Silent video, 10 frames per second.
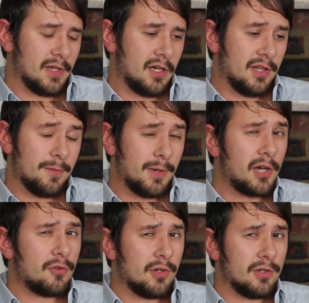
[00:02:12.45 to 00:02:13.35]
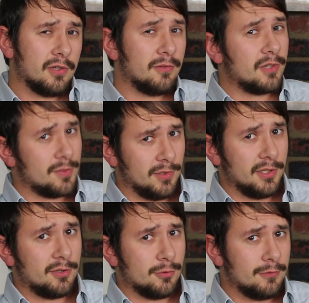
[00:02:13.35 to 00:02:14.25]
Uh, the bottle on it looks
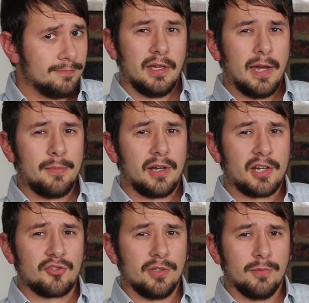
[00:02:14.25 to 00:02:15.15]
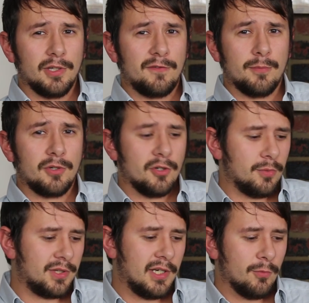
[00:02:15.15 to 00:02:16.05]
really cool. I'm not actually really familiar
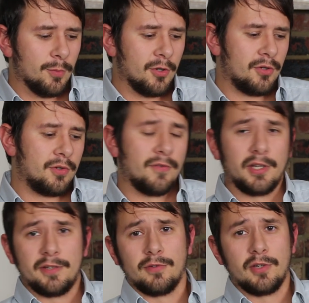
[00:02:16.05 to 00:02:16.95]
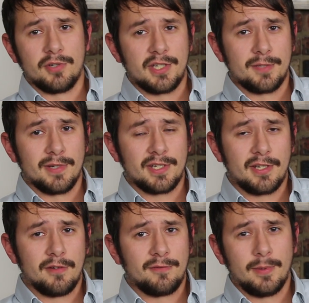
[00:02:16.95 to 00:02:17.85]
with any Roberto Cavalli fragrances
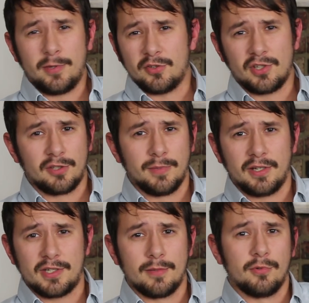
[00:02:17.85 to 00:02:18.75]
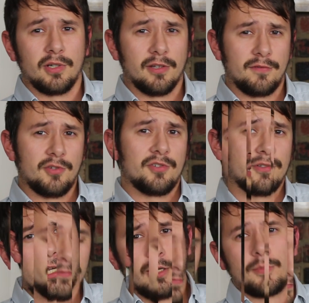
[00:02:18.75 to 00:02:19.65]
myself. Maybe I'll check them out at some point in the
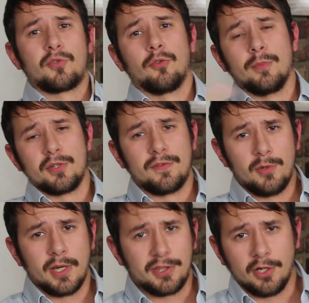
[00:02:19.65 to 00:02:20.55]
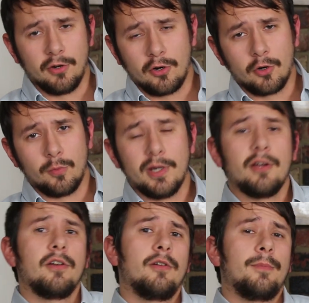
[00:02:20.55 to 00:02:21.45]
future. So where most of you out there are
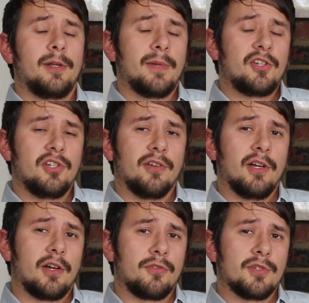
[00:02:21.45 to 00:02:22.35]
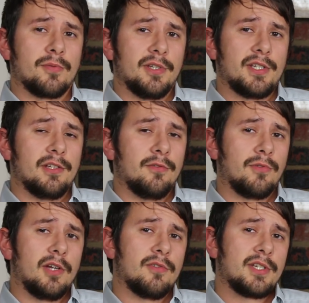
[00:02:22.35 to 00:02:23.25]
aware, but Imaginary Authors released a new
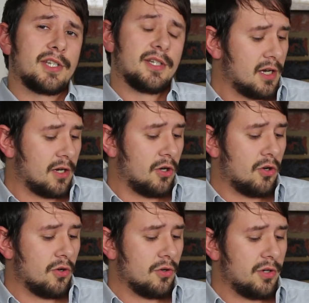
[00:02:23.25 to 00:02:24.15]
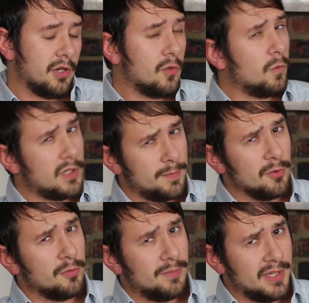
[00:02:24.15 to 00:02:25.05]
fragrance called
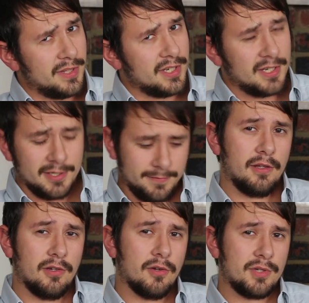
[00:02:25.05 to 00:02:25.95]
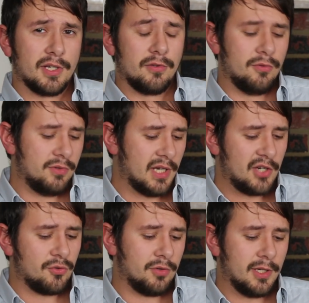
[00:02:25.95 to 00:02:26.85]
Whispered Myths. The notes include
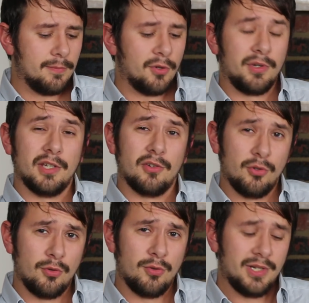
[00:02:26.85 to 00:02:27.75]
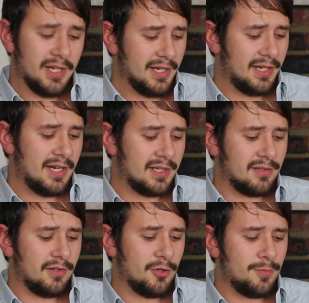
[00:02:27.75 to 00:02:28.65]
natural Cambodian oud,
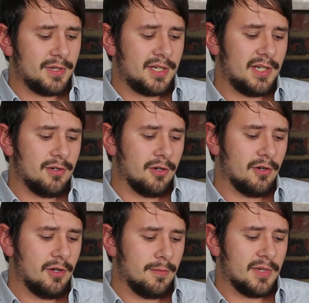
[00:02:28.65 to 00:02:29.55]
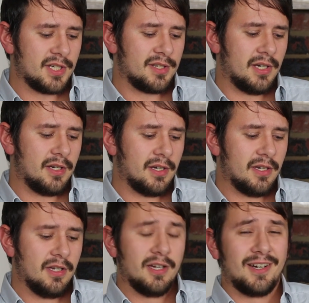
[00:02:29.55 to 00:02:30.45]
cantaloupe, cedar,
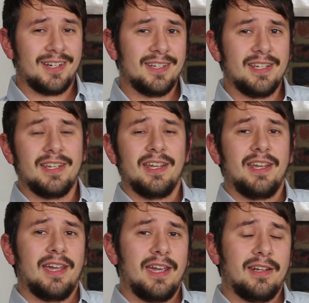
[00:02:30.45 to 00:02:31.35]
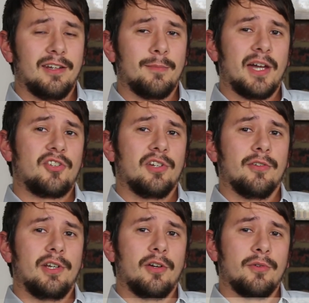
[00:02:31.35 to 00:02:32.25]
muskdana, honey, and an
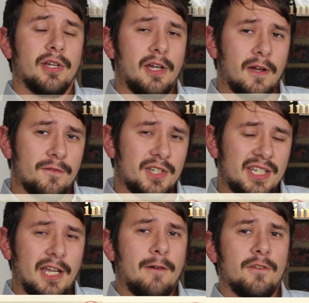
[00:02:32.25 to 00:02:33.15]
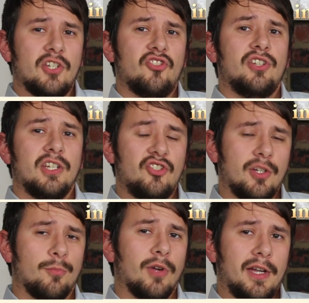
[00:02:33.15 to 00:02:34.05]
imaginary note of Salvaged
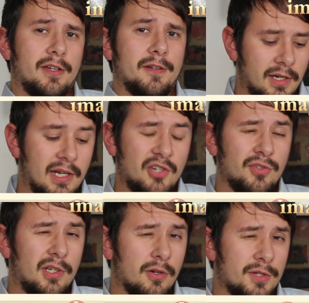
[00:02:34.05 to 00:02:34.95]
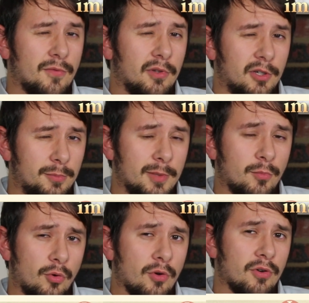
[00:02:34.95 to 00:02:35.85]
Shipwreck. It actually goes for a little bit
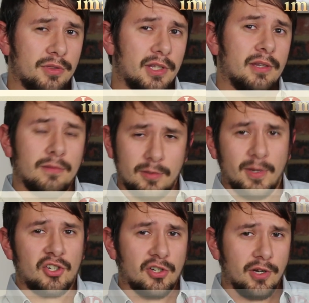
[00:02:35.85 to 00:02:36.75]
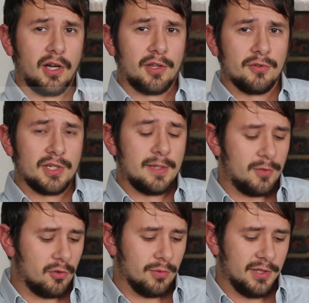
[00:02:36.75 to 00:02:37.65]
more than Imaginary Authors'
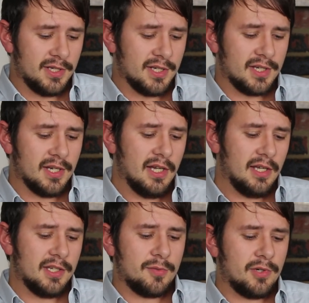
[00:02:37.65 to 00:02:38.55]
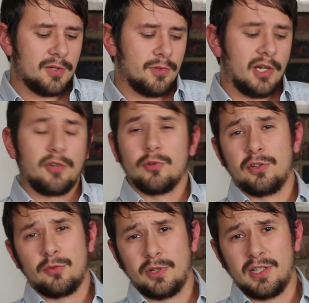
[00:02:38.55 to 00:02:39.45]
typical releases. This one is one
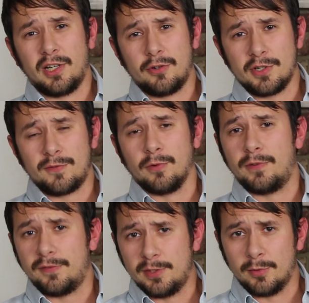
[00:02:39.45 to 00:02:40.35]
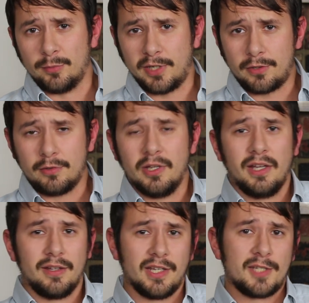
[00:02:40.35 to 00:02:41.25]
hundred twenty dollars for a fifty milliliter bottle.
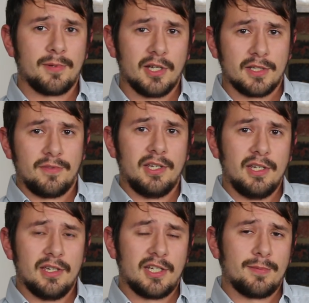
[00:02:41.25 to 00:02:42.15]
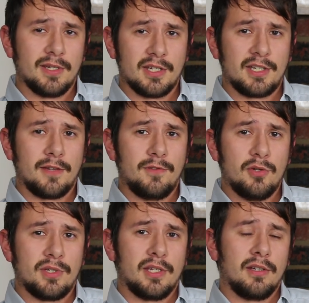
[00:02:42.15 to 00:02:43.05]
That's because of the expense of
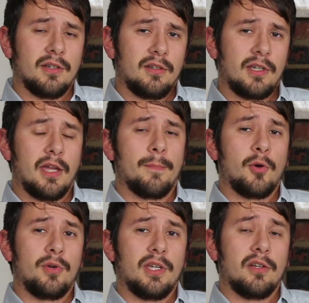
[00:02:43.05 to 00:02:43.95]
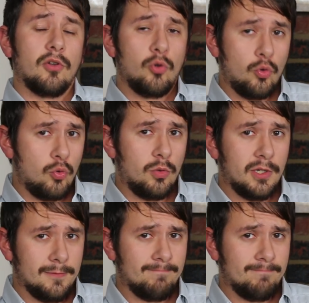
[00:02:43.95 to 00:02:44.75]
using Cambodian Oud.